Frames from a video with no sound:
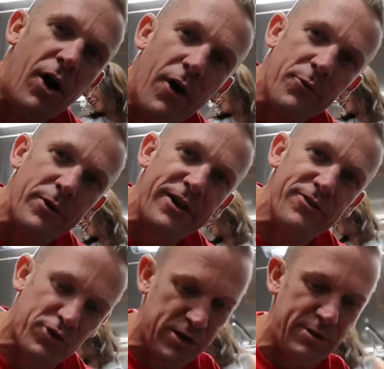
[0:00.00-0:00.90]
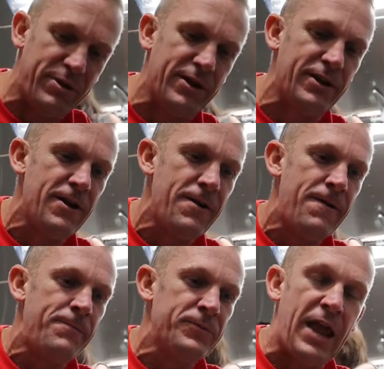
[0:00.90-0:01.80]
all the way in the Caribbean?
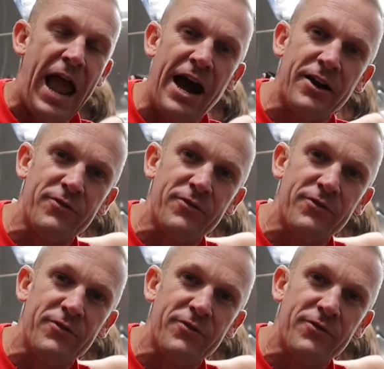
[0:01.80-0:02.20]
Out